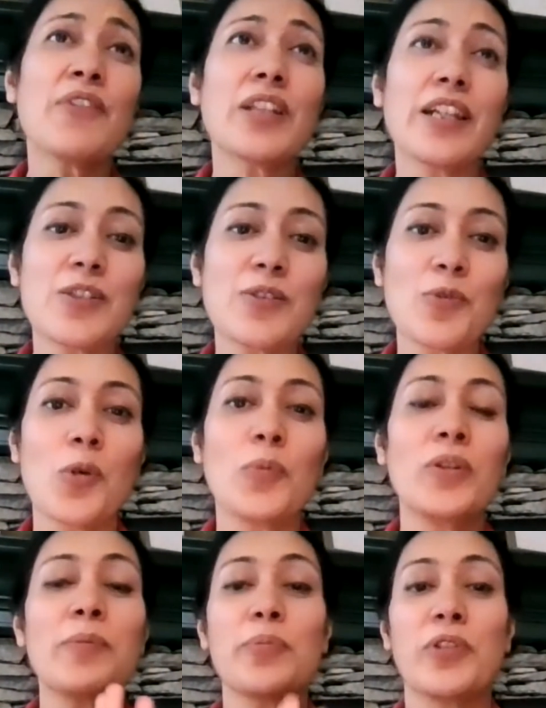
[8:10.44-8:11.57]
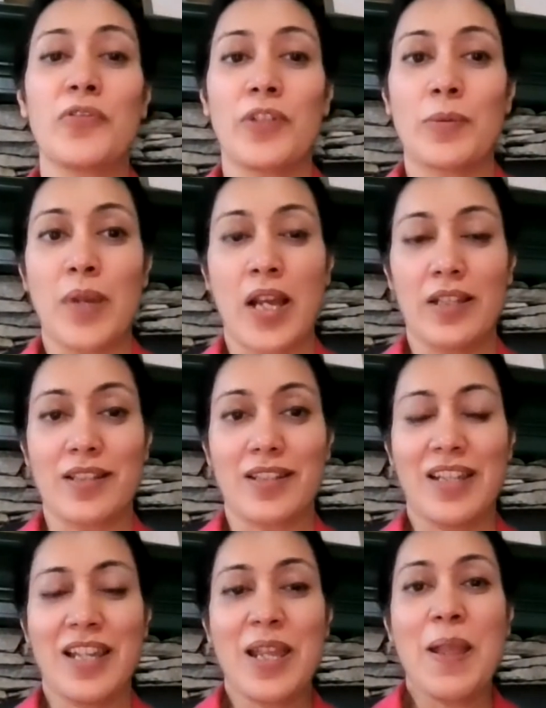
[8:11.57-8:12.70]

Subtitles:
Everything is normal and perfect balance.